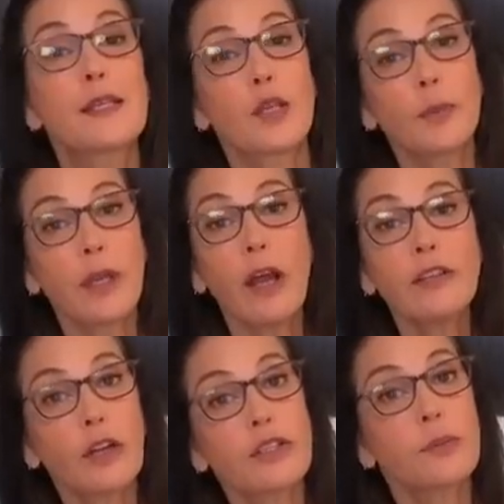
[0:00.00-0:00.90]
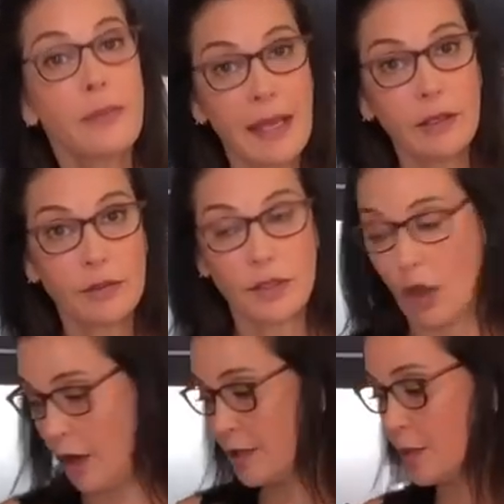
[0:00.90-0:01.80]
So beyond our tomato
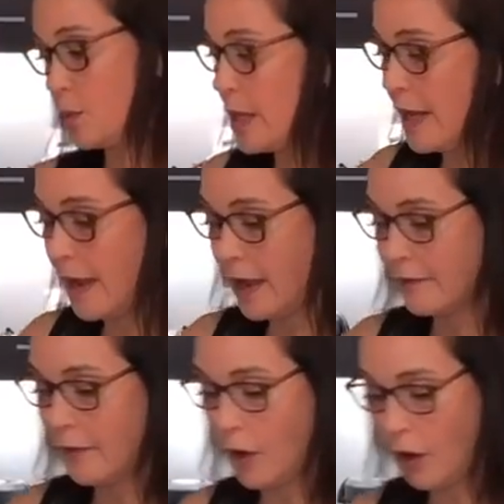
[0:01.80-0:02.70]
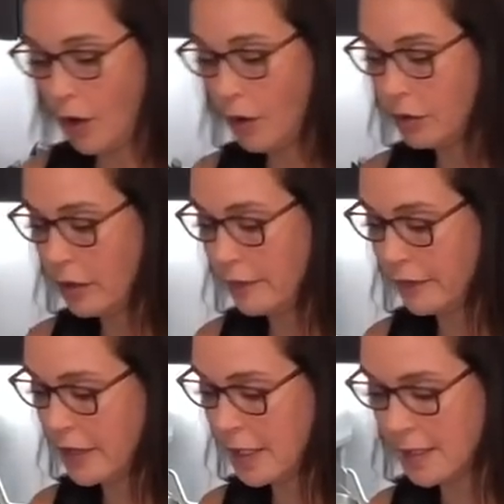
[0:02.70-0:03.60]
sauce, we have all
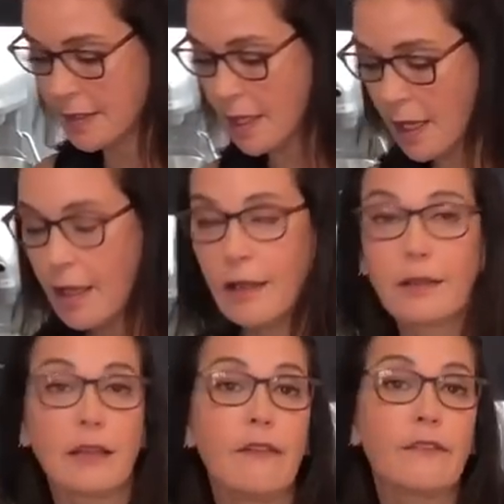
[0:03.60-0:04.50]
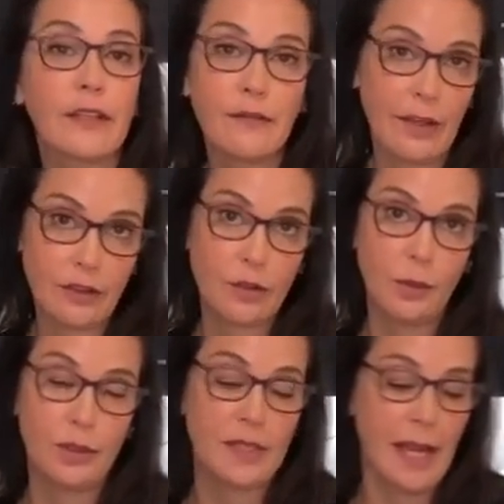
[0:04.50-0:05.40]
of these lovely
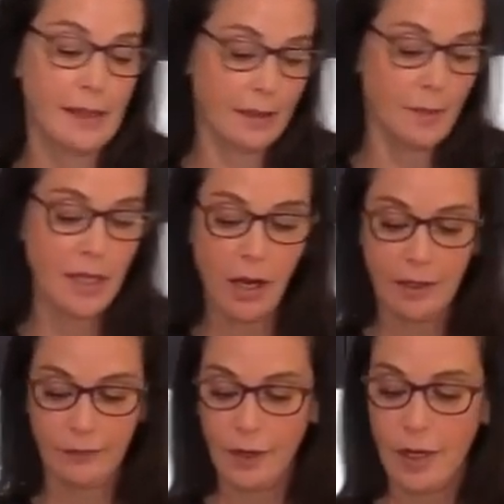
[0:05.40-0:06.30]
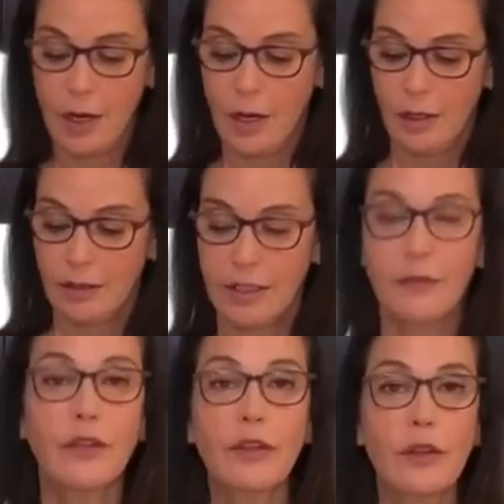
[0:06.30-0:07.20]
vegetables. And let me kind of
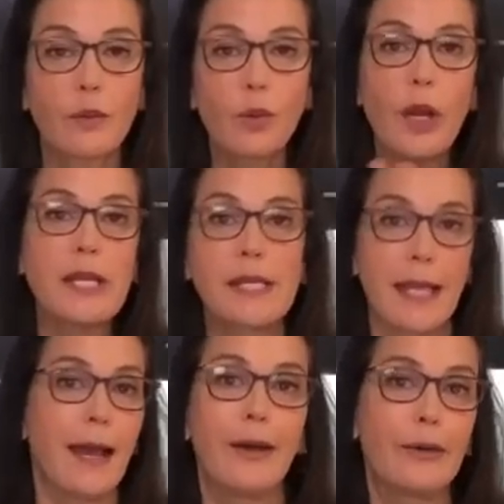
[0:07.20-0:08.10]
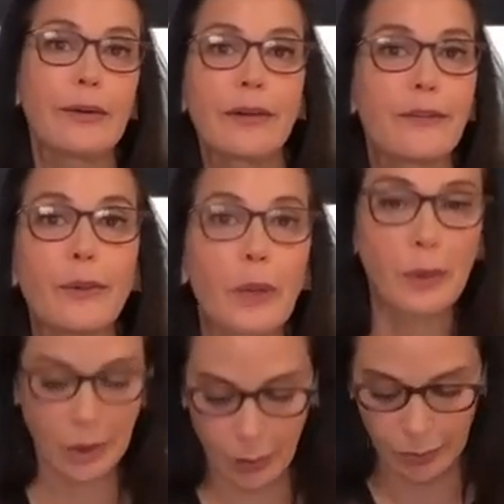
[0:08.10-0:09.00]
give you the rundown of where
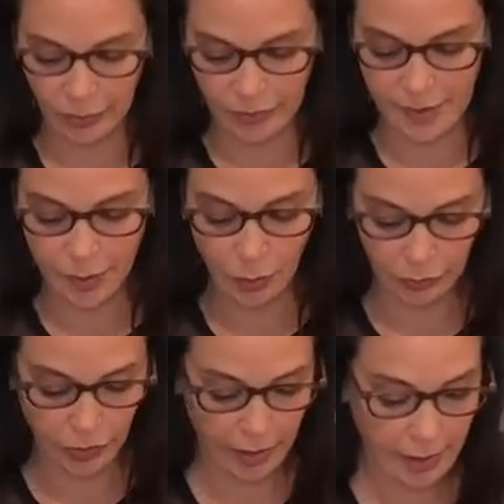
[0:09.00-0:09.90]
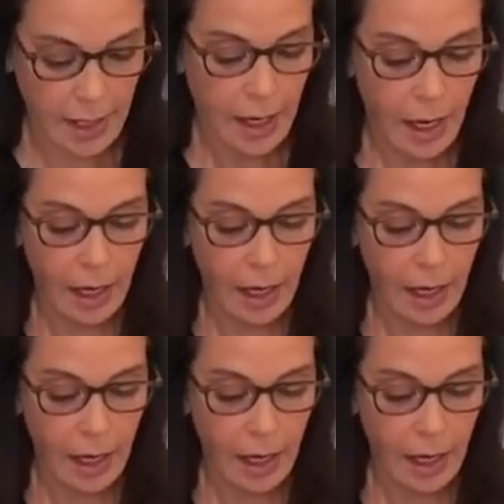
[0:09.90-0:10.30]
we're going with this whole thing.